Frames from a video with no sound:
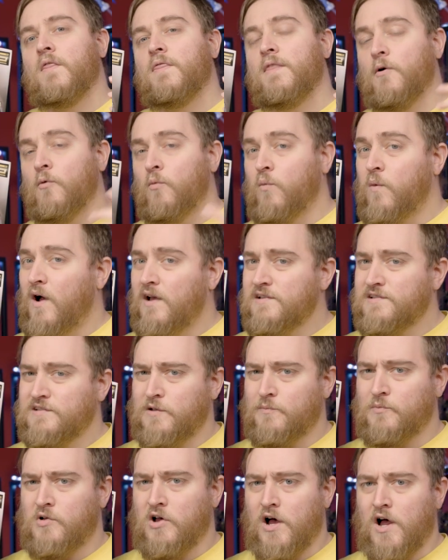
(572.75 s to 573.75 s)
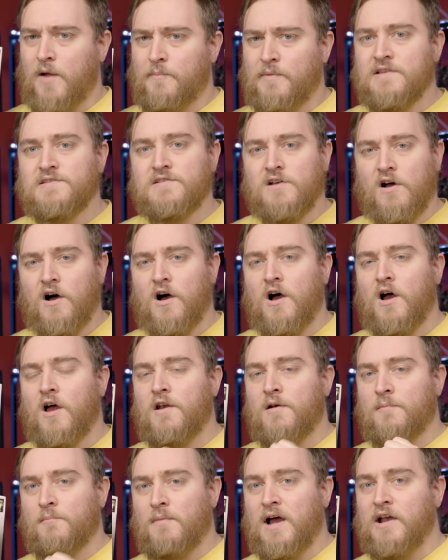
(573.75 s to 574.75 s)
There was some comments
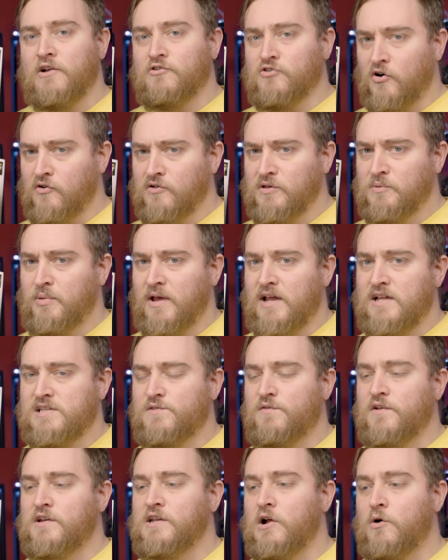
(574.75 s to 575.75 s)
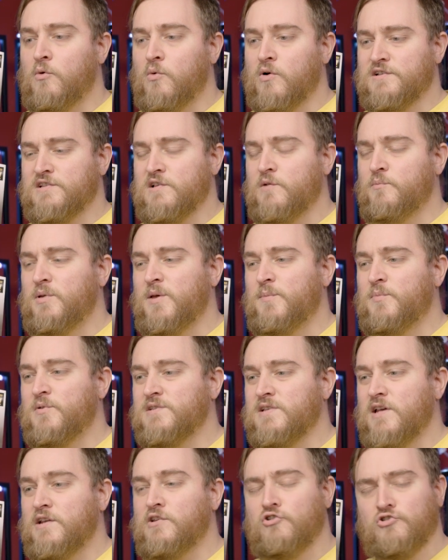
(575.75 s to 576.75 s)
on my growing pains video where some people
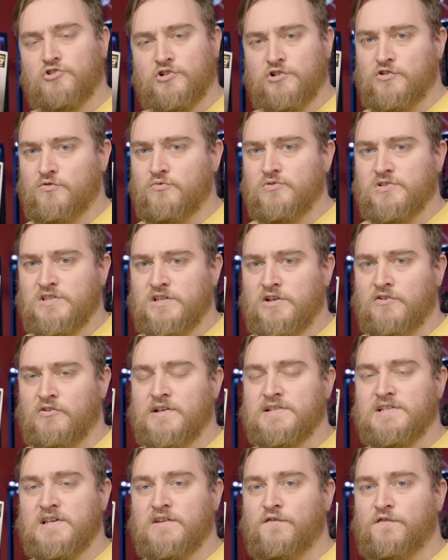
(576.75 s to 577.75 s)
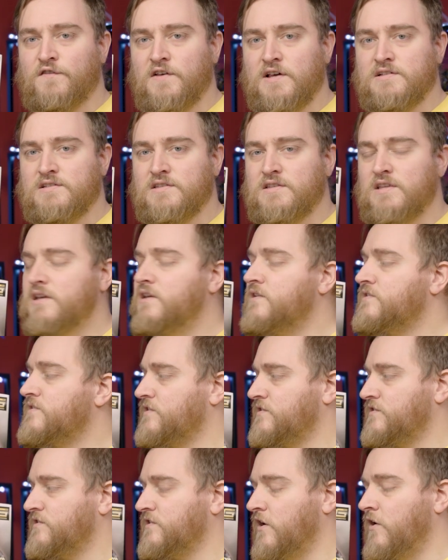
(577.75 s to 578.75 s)
said you should do a series and fix these,
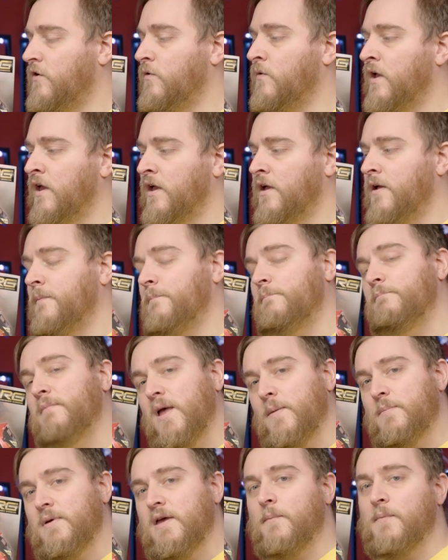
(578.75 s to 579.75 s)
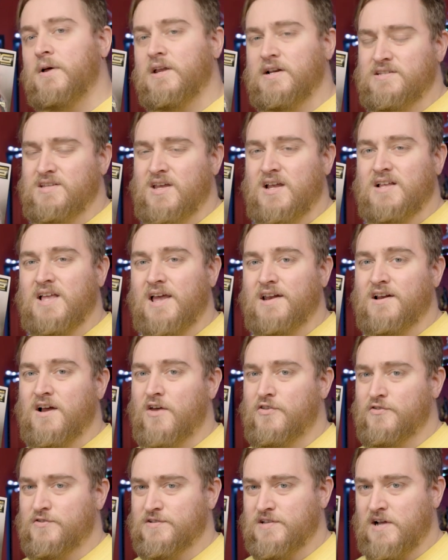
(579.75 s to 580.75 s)
so maybe I'm gonna take that
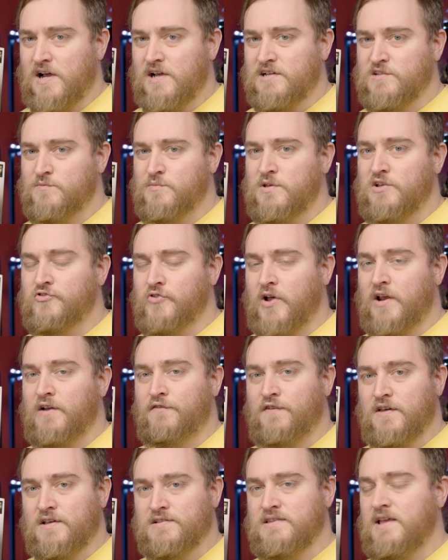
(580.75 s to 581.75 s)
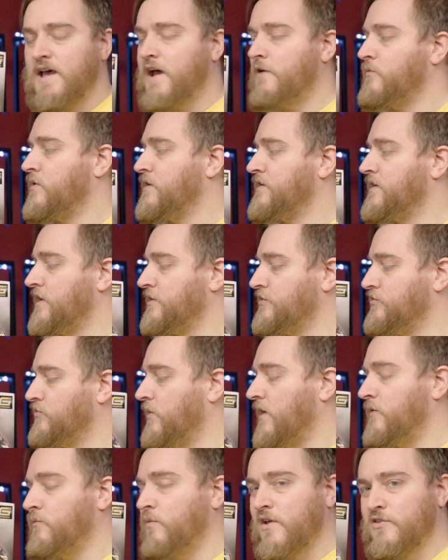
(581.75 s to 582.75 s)
other Sotheby, try to fix that one, and
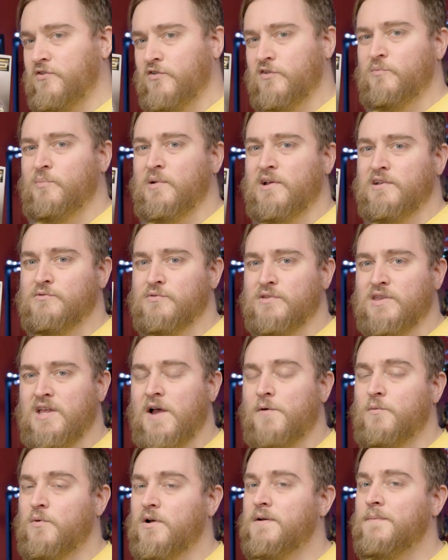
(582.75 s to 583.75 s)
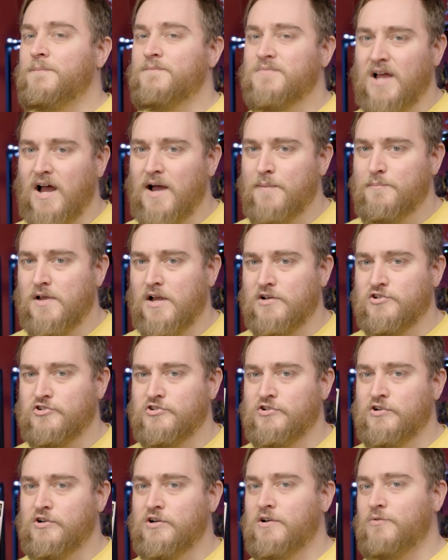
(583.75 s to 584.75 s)
do a weathered build with that one. I'm not
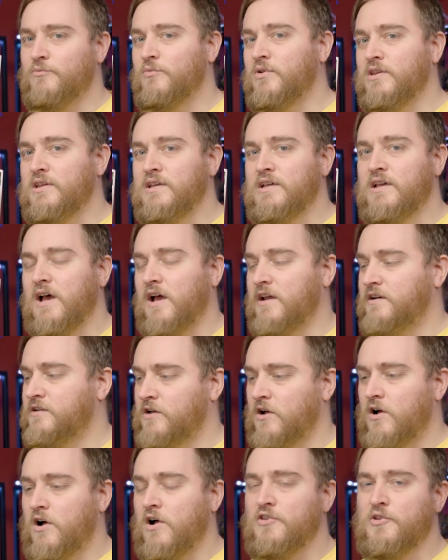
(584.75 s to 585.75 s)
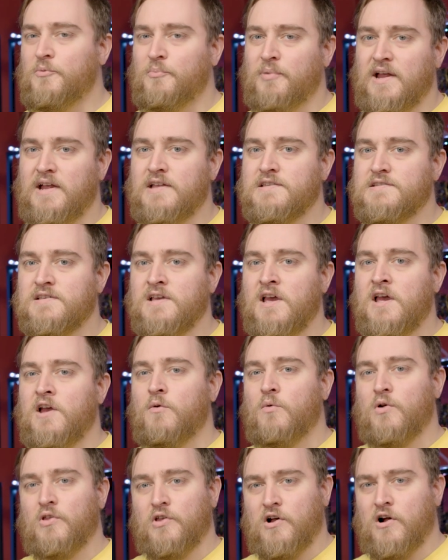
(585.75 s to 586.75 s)
sure, it really kinda all depends
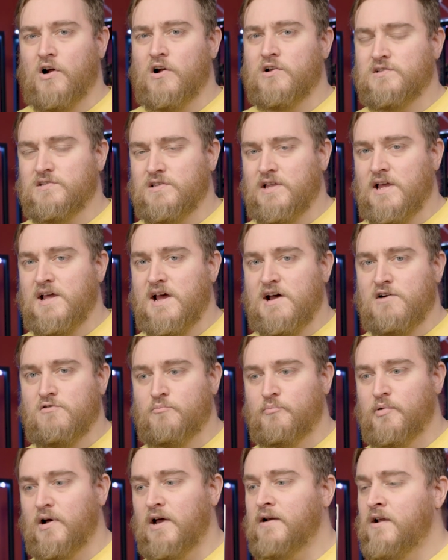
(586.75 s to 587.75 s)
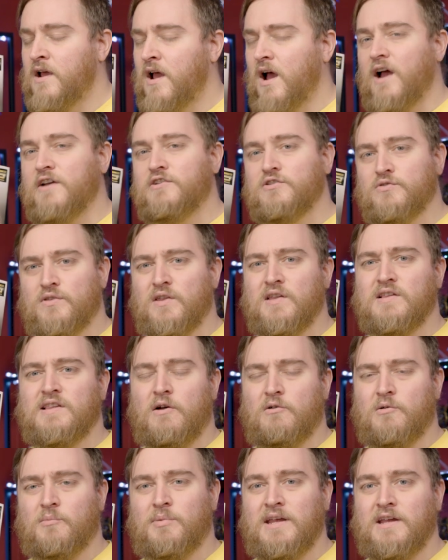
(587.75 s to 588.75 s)
where the cards lay out, but I do think
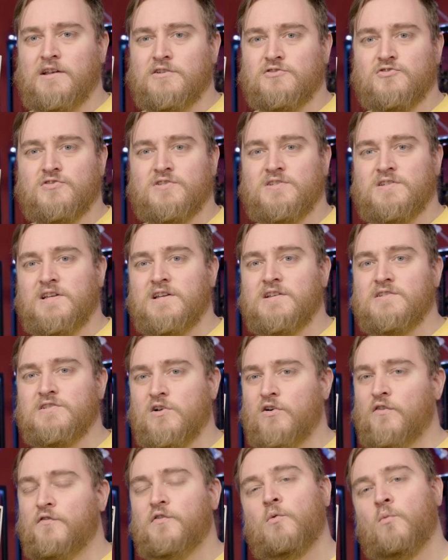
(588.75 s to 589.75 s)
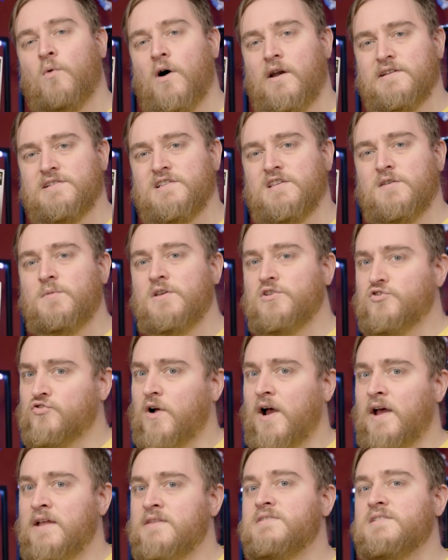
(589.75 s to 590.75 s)
that would be interesting. So if you wanna see me
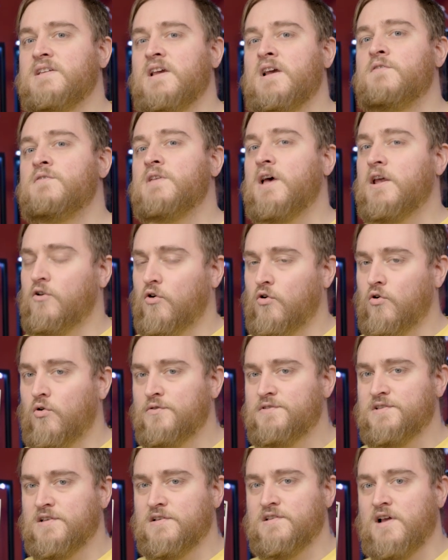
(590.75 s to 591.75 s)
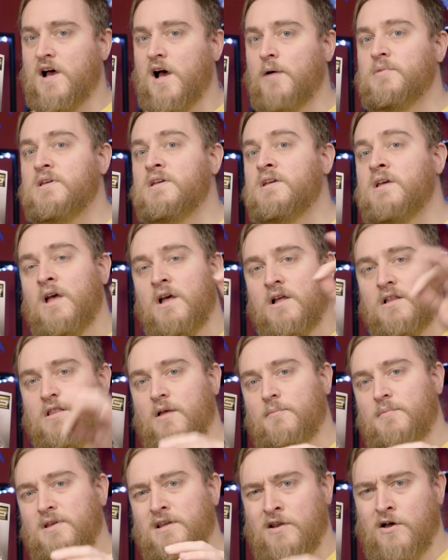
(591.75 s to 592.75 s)
try and save that old Sotheby,
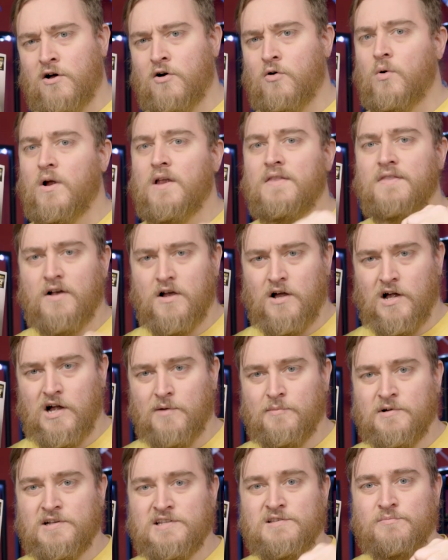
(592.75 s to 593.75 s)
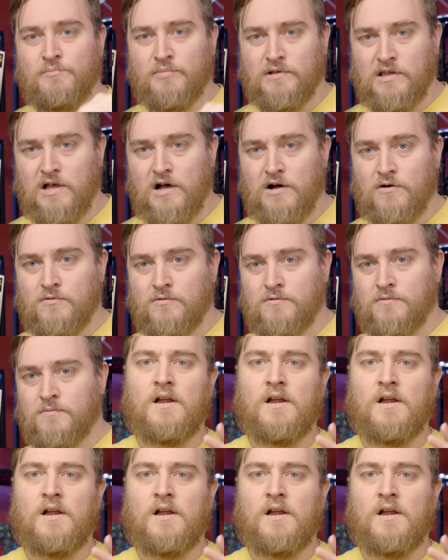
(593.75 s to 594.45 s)
let me know in the comments below.